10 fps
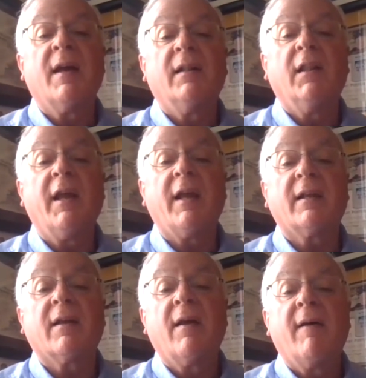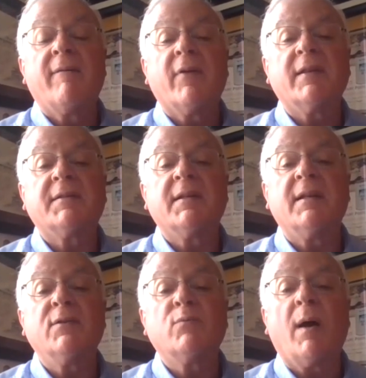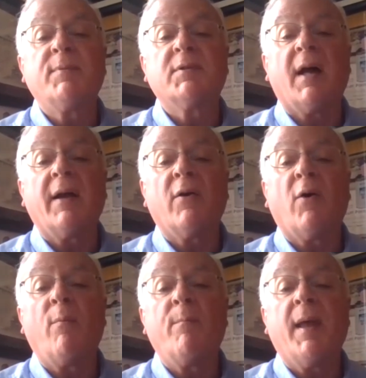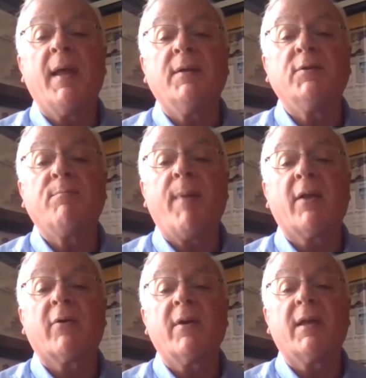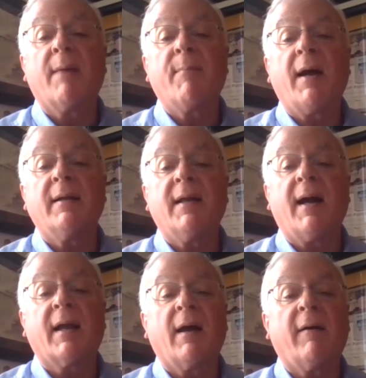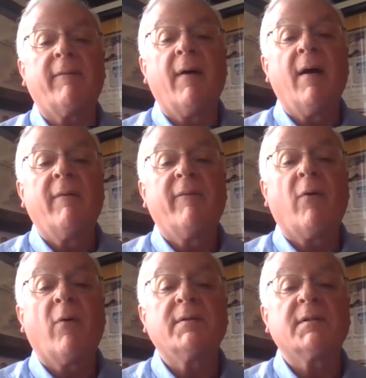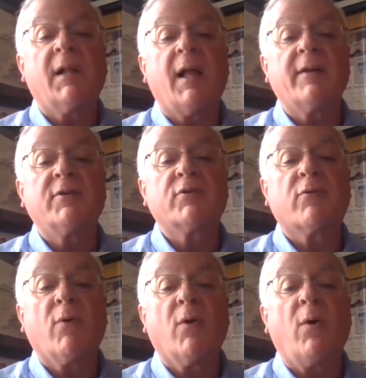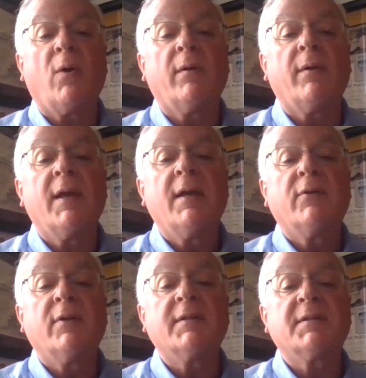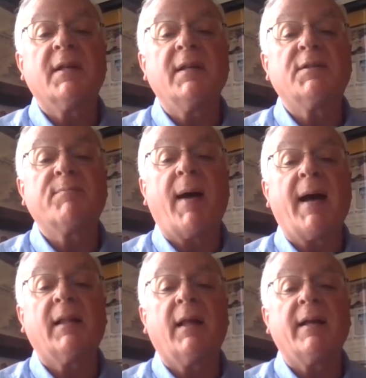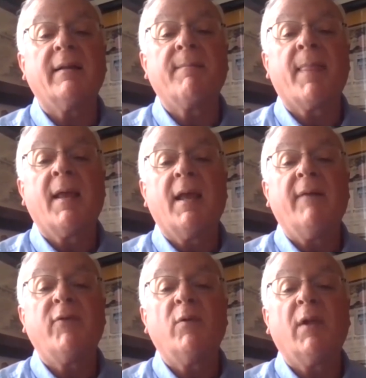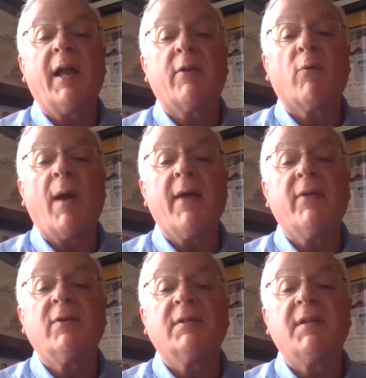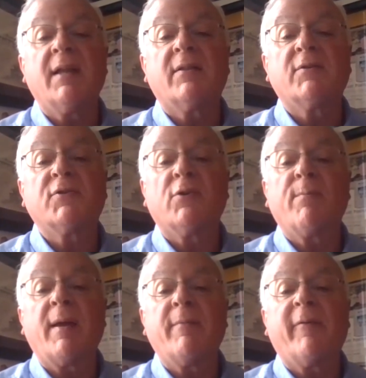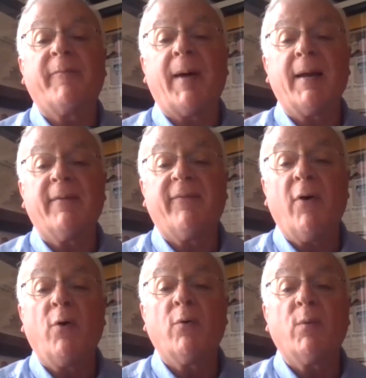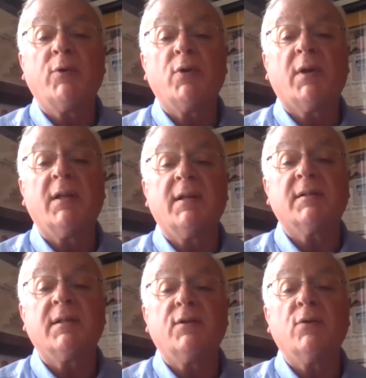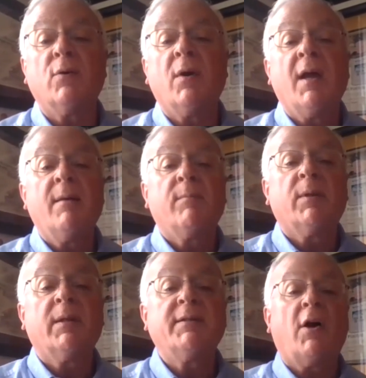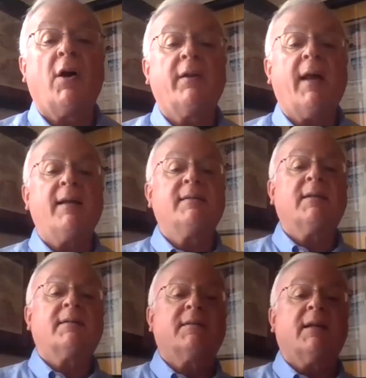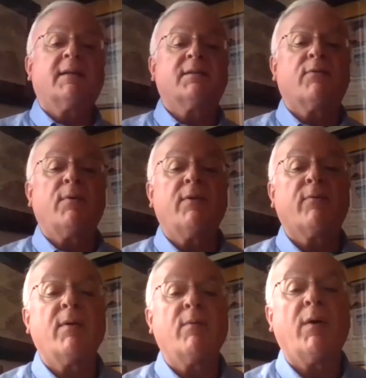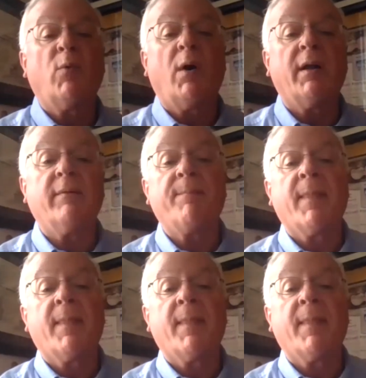linked for the city's website homepage, battlecreekmi.gov/scroll to the city spotlight. If you'd like rather to take the survey by phone, which you can easily do, please call 966-3311.